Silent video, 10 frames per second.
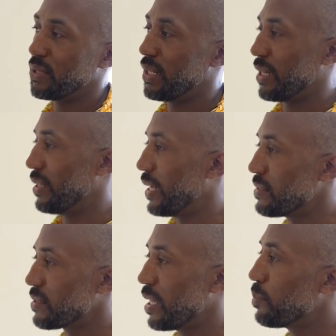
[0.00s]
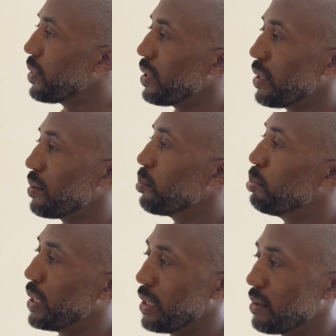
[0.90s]
got like a landscaping
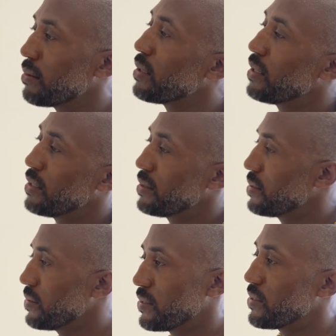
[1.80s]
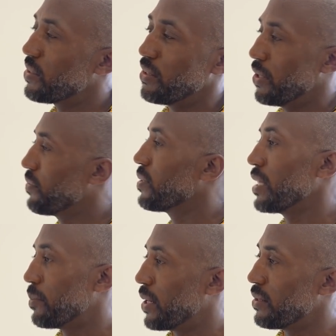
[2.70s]
bit, just so that you don't have to think
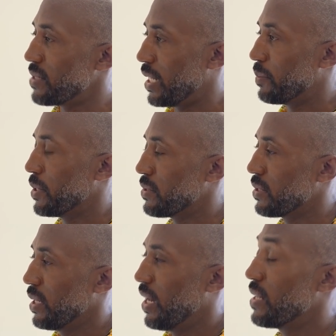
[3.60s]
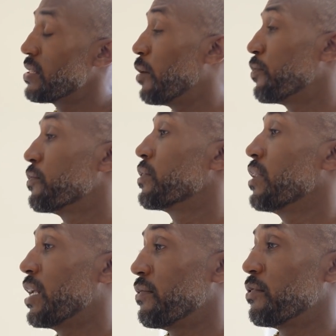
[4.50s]
about these elements. And it's helpful for a
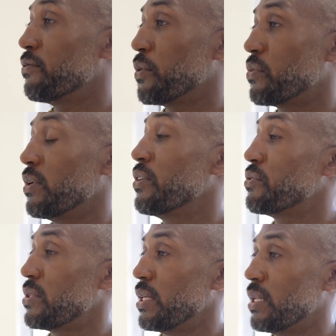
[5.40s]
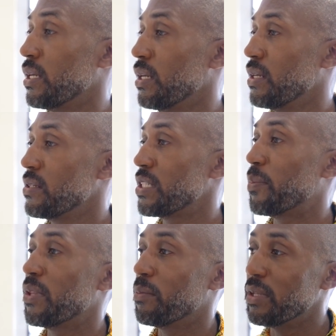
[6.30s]
lot of the folks that are interested. Some
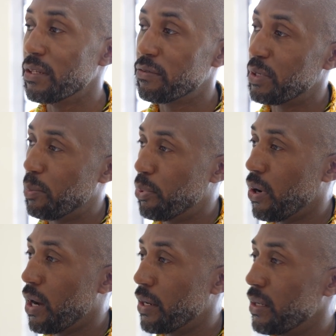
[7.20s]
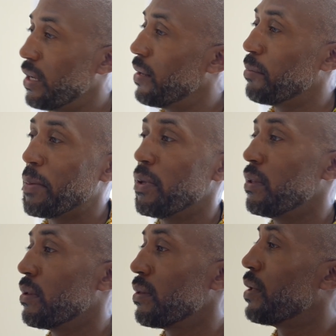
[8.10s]
of them live abroad and
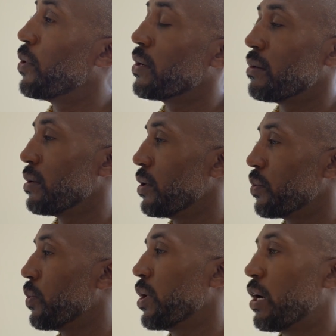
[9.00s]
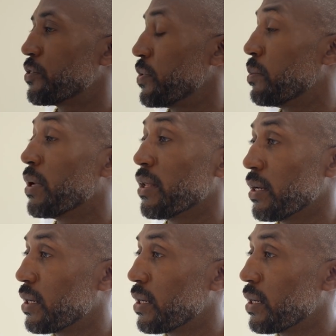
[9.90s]
maybe they want a house with their mother